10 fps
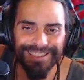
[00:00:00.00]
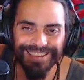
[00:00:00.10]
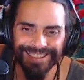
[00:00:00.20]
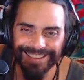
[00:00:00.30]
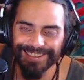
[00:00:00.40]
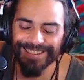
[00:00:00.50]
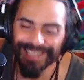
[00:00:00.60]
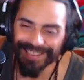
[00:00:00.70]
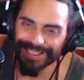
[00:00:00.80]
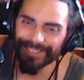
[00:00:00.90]

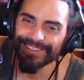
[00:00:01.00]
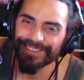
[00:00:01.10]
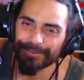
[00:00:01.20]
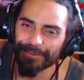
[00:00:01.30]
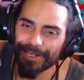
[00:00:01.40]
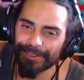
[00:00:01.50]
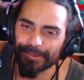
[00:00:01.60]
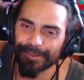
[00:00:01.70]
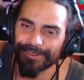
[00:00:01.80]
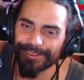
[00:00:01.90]
That'd be some
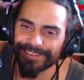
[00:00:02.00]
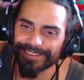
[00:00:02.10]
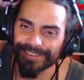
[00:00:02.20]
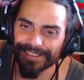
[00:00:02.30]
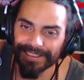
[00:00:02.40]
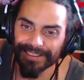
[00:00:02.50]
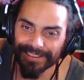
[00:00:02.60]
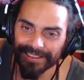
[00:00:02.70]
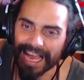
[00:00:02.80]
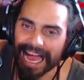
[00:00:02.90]
cosplay right there.
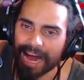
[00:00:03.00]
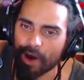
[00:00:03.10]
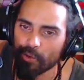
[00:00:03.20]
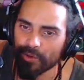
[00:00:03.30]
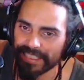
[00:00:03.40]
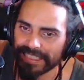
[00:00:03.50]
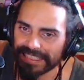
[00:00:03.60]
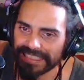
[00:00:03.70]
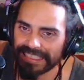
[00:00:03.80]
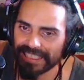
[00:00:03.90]
The
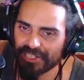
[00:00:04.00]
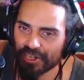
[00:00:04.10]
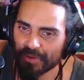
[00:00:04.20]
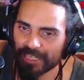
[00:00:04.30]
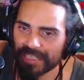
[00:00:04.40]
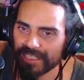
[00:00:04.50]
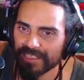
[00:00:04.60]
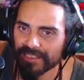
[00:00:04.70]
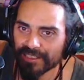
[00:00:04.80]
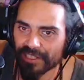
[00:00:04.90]
Howling, said Joey.
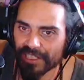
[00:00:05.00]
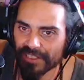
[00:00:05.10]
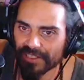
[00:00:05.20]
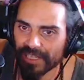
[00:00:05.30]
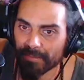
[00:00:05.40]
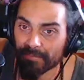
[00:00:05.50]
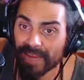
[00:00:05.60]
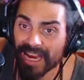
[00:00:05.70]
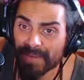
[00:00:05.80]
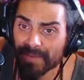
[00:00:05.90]
Jason said,
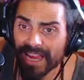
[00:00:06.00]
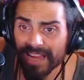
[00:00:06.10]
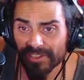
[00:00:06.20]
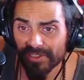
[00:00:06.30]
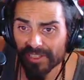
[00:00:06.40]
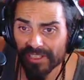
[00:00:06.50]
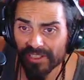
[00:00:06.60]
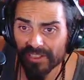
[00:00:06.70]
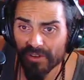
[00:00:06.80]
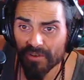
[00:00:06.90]
maybe
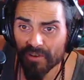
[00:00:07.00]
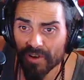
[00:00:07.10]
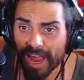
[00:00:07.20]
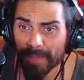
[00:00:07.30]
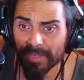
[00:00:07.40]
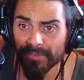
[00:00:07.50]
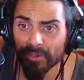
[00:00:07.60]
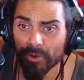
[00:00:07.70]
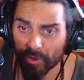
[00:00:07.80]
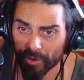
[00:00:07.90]
Exorcist or
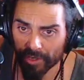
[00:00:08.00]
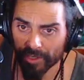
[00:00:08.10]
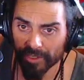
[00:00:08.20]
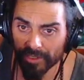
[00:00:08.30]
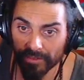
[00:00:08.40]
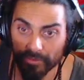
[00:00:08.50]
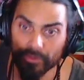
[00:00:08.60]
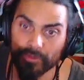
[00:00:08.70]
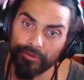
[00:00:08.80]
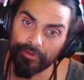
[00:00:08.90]
Amityville Horror.
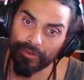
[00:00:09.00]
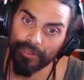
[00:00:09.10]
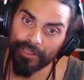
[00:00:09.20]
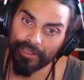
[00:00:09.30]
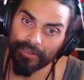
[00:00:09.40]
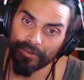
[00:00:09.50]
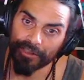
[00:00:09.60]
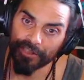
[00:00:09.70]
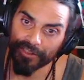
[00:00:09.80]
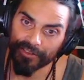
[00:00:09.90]
Whew.
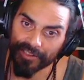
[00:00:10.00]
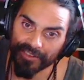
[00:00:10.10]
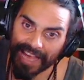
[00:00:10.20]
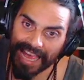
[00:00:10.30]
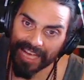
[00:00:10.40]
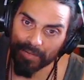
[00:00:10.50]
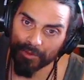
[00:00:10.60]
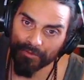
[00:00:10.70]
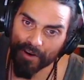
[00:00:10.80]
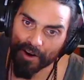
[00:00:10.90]
Rochelle says
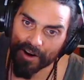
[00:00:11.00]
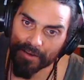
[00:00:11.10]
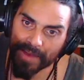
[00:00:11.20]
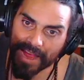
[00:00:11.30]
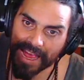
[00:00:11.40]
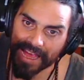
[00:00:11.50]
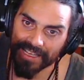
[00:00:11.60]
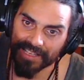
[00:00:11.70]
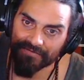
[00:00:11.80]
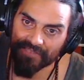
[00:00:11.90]
Animal Farm and
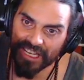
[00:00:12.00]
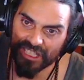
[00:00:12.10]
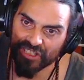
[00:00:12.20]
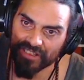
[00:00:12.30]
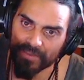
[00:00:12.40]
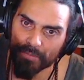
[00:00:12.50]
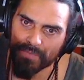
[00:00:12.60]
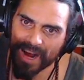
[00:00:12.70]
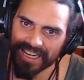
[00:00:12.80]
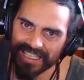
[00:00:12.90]
Invasion of the
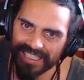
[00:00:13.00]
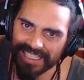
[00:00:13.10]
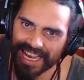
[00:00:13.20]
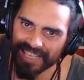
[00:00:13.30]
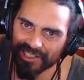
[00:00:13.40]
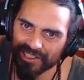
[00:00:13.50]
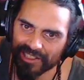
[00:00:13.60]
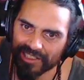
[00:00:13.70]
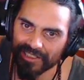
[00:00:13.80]
Body Snatchers.